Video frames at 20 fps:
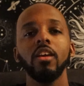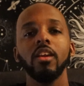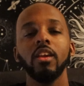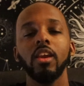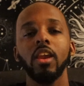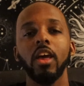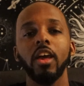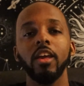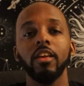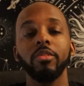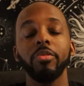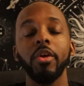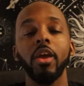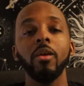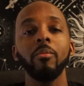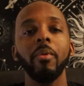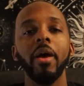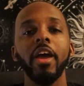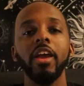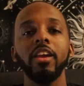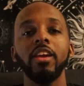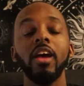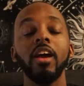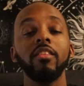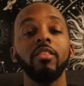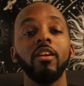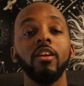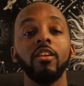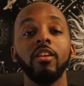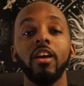Like they're not
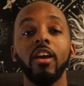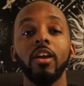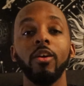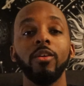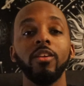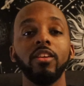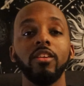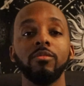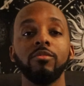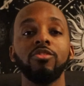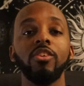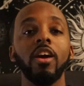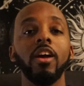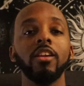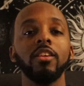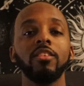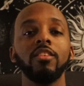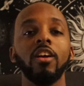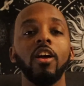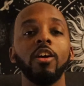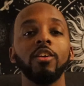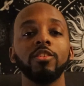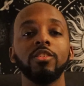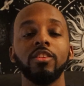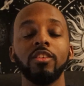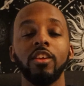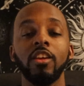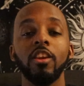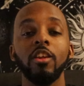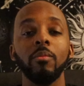going to try to talk to
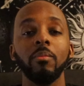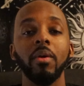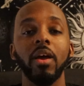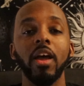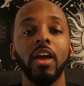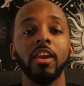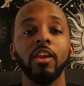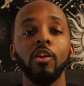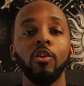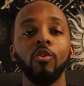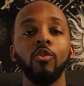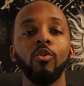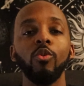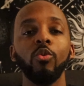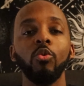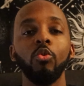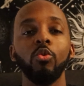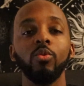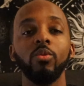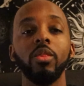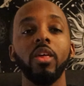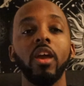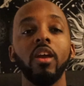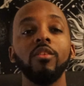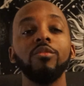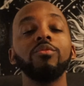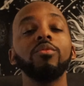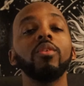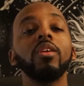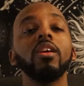anybody who
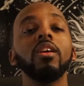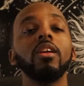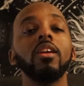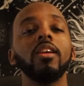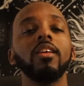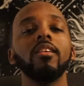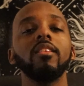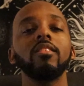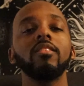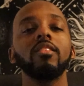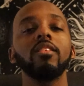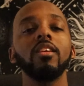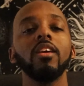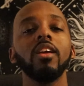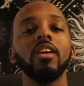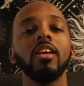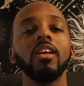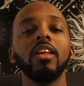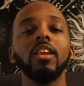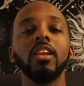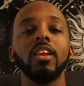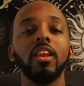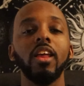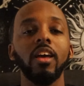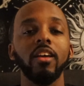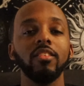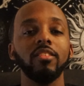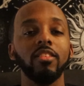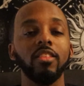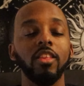they feel is
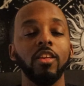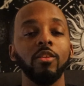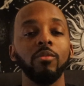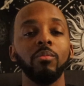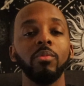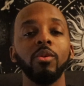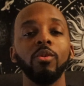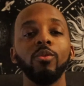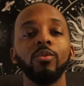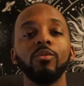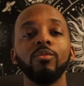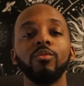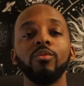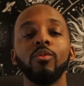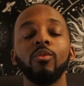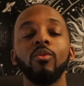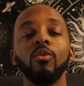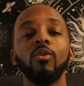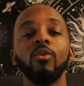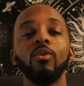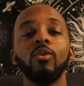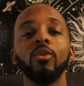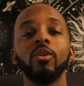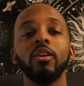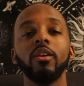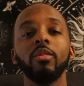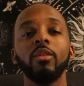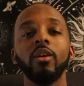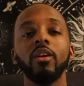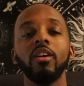less than beautiful,
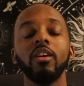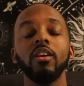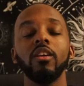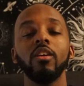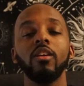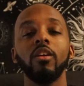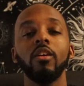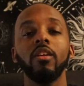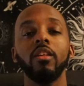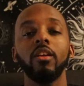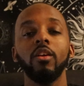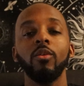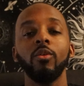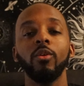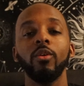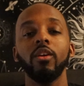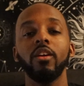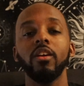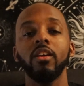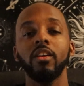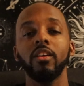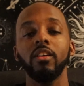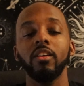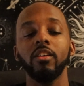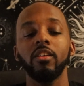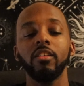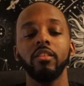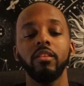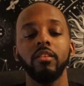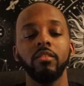or they're
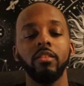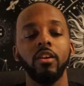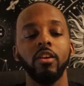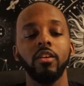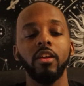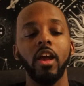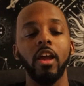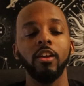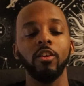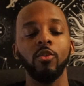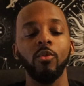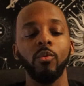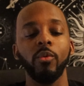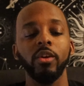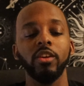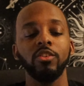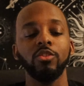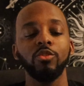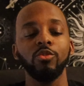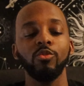not going